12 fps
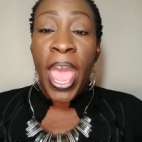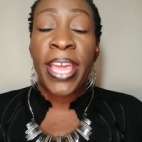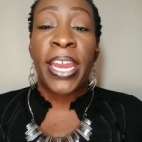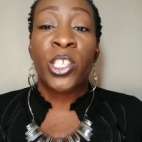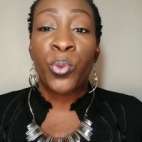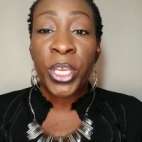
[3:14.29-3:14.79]

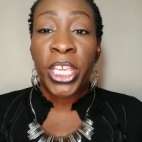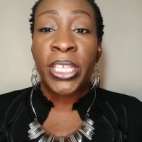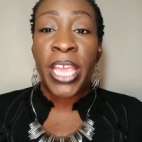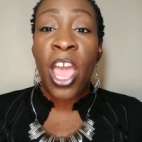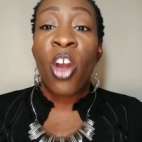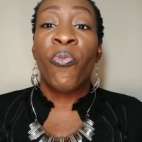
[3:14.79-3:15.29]
And as we
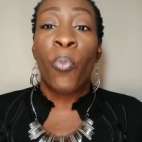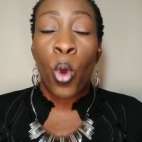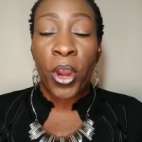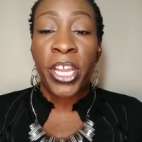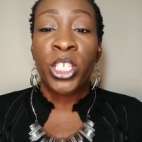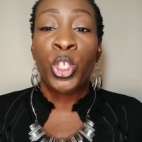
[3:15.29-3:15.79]
delve
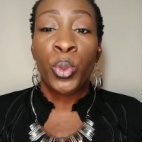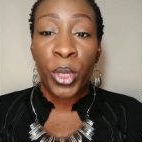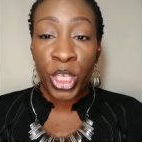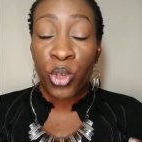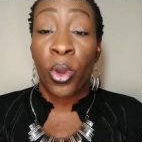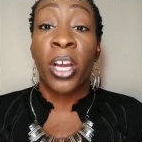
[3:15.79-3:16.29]
more
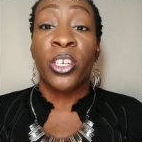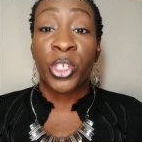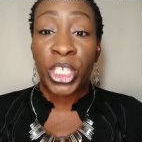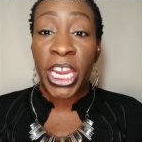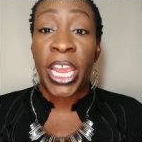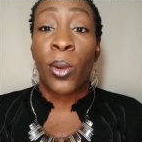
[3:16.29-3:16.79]
into it, you'll
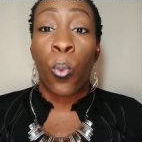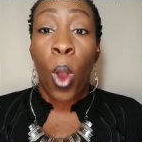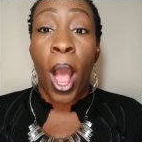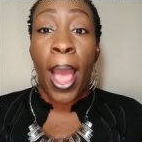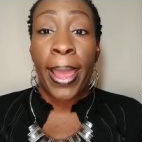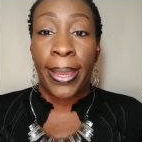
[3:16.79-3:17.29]
understand
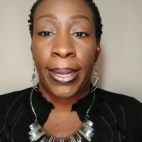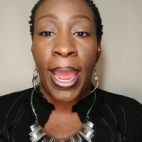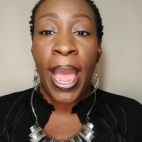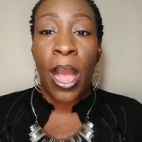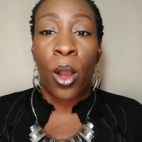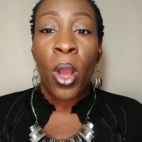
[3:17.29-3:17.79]
why and
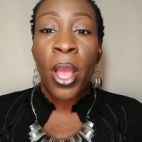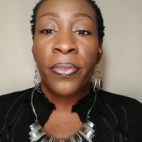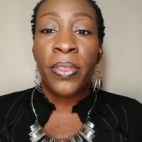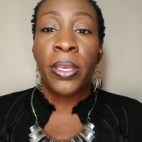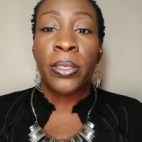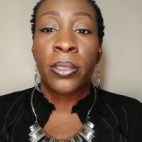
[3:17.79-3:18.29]
how
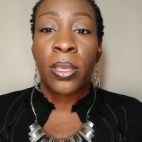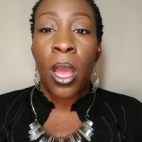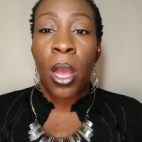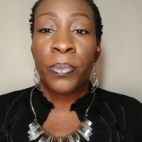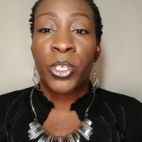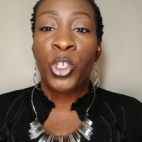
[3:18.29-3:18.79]
this
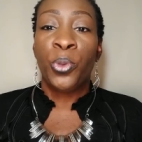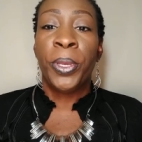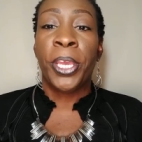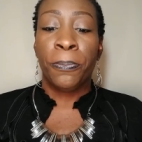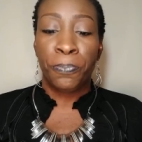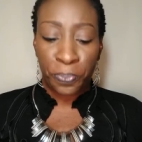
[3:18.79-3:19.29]
comes to
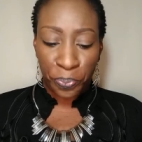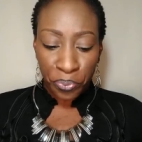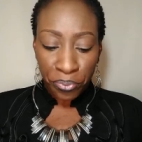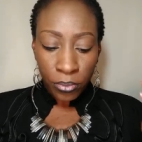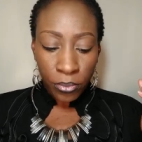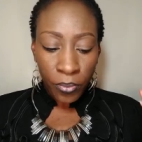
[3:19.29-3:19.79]
be.
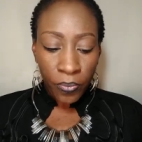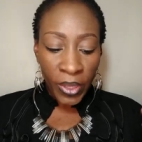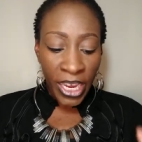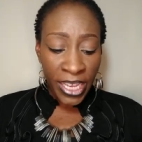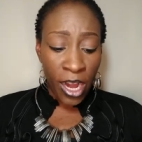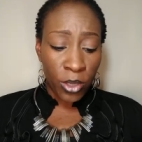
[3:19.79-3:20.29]

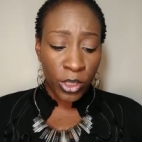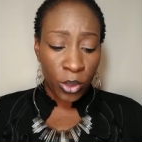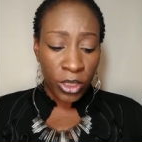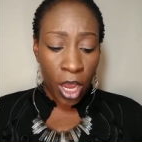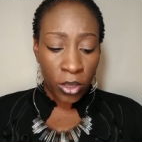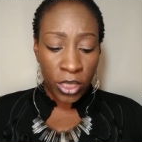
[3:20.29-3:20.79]
It
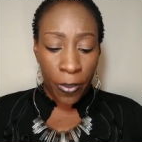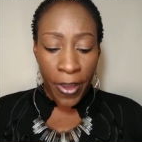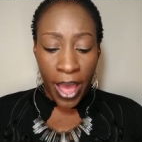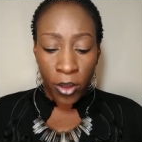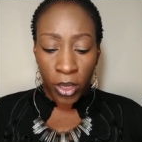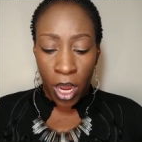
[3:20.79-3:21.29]
also talks
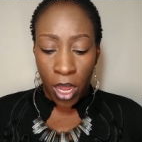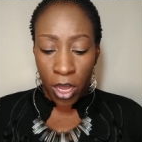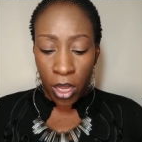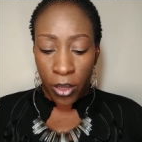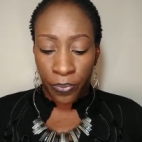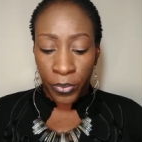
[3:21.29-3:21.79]
about,
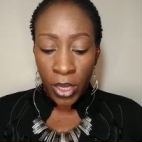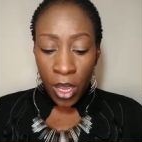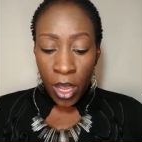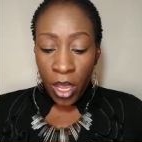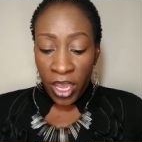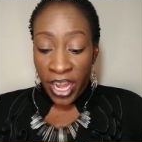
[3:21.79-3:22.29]
um,
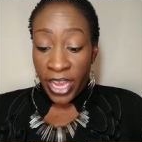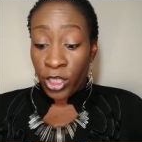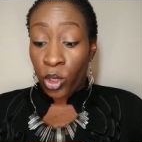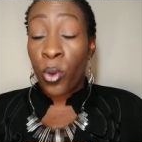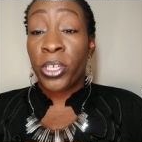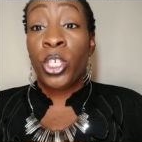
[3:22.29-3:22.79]
it
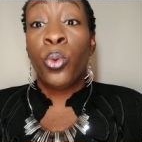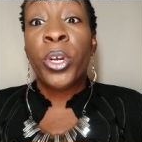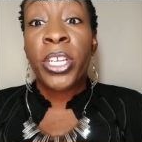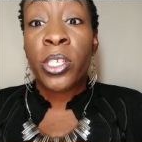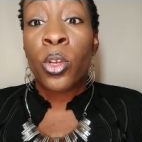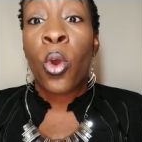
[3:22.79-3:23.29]
asks the question,
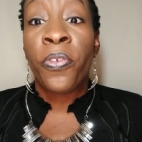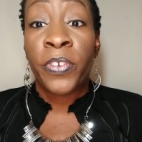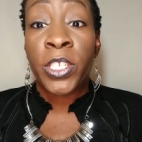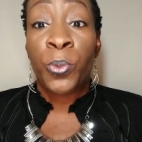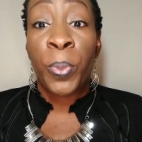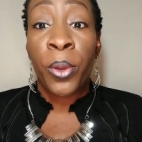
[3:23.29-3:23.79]
what is an
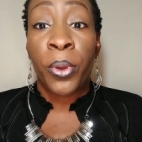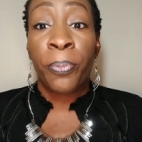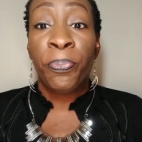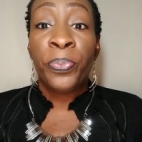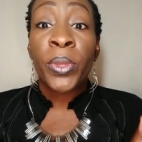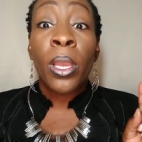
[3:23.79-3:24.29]
orphan spirit?